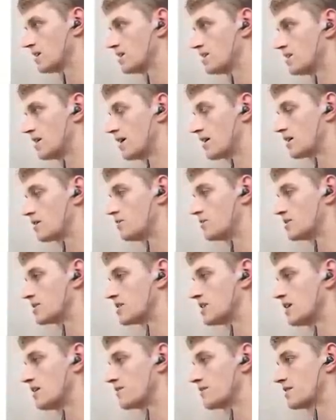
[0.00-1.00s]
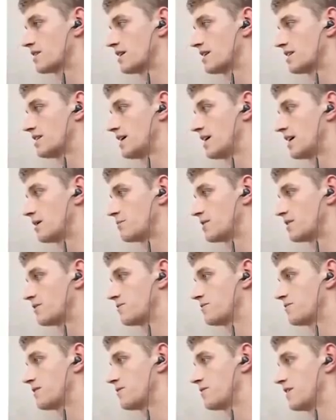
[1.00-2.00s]
9 kilometers left. God damn
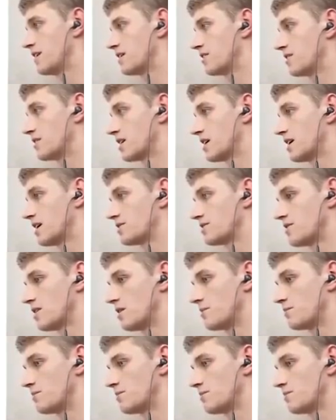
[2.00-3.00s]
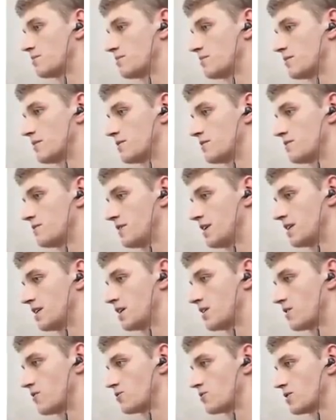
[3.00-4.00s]
it. I think they're gonna catch up. I think
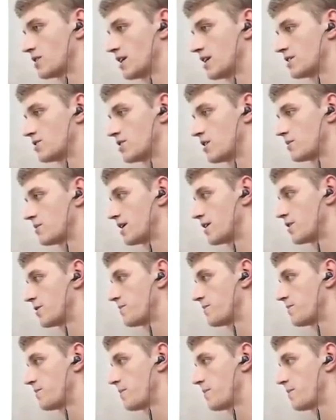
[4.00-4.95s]
they're going to catch up now.